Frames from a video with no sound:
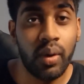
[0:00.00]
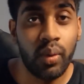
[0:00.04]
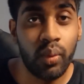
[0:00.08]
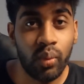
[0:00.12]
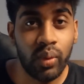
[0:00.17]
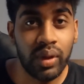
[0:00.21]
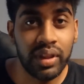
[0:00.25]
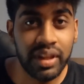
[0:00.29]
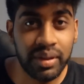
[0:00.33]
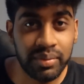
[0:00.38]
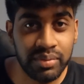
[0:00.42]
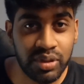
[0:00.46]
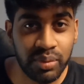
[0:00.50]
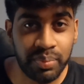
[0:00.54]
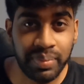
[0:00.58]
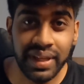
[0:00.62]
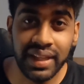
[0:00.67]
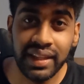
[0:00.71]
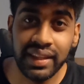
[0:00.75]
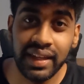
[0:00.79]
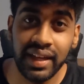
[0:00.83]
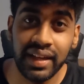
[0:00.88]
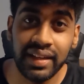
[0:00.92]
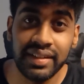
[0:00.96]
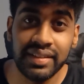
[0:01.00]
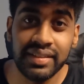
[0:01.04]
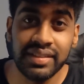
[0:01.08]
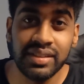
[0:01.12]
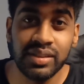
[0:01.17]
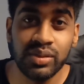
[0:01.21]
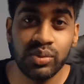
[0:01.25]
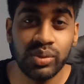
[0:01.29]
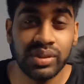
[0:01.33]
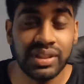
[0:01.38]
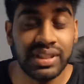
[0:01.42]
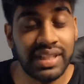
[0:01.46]
Welcome to Peel the
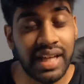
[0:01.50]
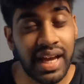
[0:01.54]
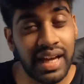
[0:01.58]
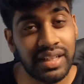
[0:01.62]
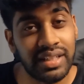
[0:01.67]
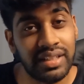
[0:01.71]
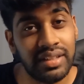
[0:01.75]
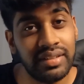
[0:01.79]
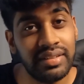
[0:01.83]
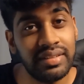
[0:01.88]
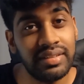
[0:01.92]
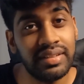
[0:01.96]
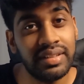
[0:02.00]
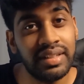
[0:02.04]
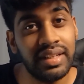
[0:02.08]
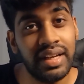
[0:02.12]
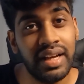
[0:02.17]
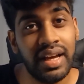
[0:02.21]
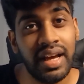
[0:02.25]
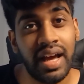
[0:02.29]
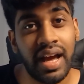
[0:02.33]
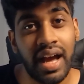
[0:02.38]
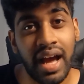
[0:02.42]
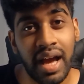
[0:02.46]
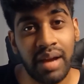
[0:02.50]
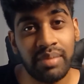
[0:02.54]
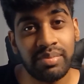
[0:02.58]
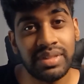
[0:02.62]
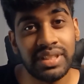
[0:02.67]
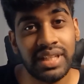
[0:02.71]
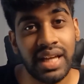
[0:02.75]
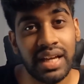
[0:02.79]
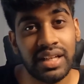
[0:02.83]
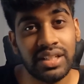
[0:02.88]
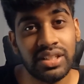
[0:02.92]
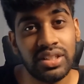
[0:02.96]
Onions with Sashlin. I'm
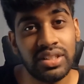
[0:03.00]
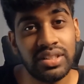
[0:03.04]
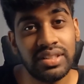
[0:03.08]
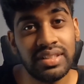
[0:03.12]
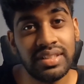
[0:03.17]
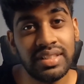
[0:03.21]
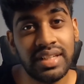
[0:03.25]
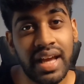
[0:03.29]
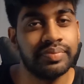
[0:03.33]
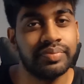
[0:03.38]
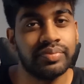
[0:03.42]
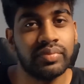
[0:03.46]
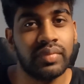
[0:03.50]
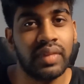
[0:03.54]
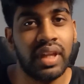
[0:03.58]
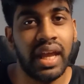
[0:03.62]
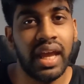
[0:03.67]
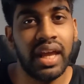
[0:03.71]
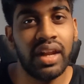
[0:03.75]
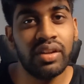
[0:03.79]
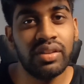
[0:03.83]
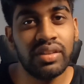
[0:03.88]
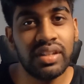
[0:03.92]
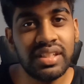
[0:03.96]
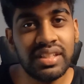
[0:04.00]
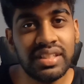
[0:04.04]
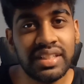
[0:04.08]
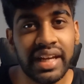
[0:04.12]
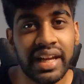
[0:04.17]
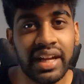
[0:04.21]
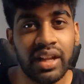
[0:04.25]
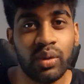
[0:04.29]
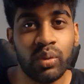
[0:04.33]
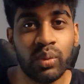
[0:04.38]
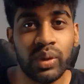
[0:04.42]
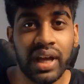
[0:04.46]
Sashlin, and on this
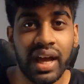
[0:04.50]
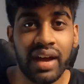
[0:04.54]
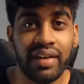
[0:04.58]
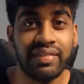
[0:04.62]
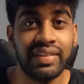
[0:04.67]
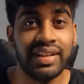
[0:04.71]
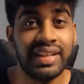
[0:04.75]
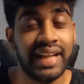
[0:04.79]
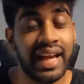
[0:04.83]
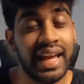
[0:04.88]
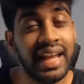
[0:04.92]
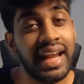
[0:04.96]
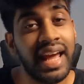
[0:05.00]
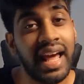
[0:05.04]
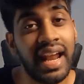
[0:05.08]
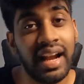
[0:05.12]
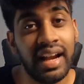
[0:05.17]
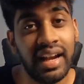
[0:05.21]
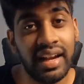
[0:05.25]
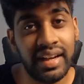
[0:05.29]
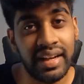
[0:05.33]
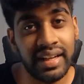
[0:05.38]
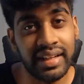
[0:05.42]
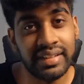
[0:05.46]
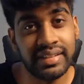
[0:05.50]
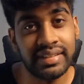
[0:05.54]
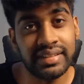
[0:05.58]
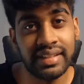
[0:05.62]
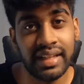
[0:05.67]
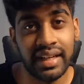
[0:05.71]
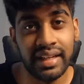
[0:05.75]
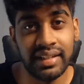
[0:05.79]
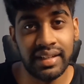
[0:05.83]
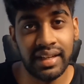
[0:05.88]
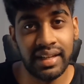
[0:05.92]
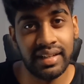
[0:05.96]
channel we cover data analytics
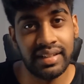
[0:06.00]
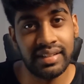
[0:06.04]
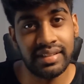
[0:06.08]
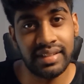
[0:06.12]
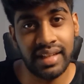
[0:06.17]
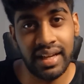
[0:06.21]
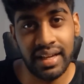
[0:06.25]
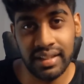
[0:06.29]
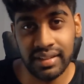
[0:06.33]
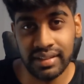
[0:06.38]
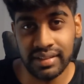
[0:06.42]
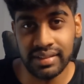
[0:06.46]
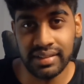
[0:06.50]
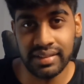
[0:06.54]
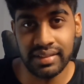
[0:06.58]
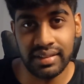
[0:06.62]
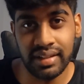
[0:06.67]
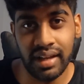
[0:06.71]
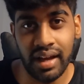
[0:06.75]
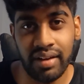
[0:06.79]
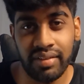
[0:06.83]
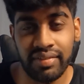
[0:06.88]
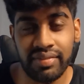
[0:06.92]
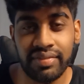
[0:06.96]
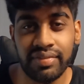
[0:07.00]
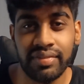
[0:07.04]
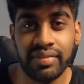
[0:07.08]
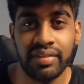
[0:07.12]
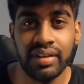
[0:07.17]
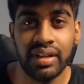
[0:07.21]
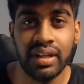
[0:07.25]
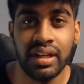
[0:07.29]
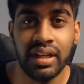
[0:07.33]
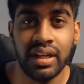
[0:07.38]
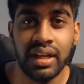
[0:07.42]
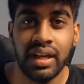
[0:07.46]
and data science stuff.
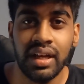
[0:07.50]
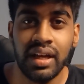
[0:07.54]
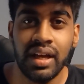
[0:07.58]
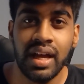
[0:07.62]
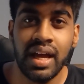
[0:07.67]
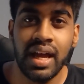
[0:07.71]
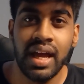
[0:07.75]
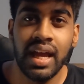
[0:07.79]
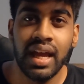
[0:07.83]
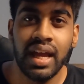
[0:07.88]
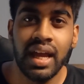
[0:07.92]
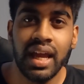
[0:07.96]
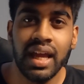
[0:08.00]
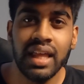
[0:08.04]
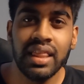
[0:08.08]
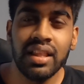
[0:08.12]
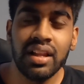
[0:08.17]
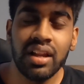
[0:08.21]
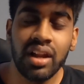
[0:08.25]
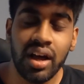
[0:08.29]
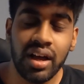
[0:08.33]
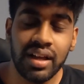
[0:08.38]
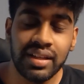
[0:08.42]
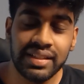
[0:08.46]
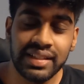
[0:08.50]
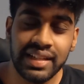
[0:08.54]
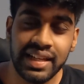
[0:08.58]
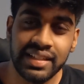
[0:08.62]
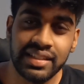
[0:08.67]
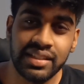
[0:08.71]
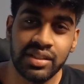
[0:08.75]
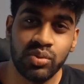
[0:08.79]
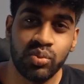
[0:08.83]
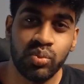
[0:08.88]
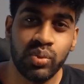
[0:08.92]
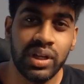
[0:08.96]
In the last
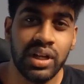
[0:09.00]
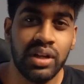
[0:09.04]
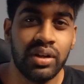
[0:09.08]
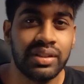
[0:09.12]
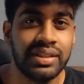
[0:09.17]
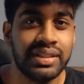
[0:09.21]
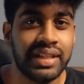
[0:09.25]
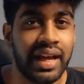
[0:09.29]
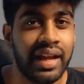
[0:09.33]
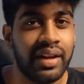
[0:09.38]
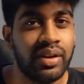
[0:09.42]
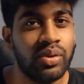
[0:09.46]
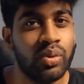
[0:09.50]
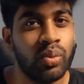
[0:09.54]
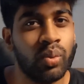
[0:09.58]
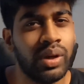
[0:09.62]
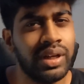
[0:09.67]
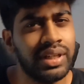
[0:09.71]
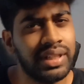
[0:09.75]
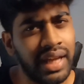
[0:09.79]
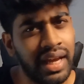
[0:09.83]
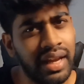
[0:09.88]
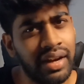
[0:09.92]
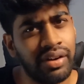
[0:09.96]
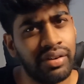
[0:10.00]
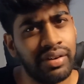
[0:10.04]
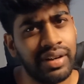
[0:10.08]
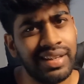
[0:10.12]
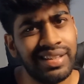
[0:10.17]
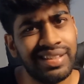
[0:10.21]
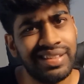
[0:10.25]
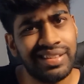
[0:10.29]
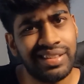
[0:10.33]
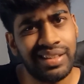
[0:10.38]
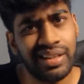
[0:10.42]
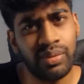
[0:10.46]
lesson we looked at what data
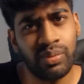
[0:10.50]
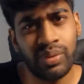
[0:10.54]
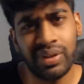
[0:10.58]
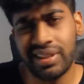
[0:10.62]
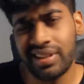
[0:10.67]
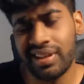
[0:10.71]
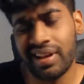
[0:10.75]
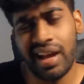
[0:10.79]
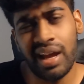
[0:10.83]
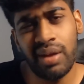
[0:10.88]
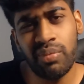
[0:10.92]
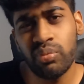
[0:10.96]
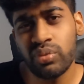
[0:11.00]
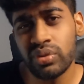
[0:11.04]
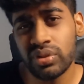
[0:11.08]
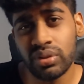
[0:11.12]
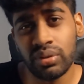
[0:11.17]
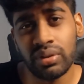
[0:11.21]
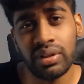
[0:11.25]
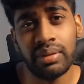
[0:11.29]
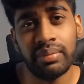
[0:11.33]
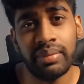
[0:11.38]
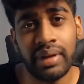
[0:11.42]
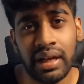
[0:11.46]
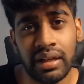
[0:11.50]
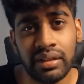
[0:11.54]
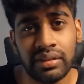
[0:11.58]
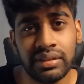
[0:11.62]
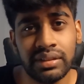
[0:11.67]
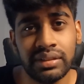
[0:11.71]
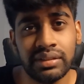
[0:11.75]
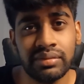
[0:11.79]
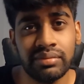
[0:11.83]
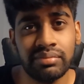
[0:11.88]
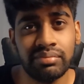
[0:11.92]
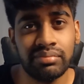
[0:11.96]
is and what the hype was all
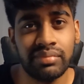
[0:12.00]
about.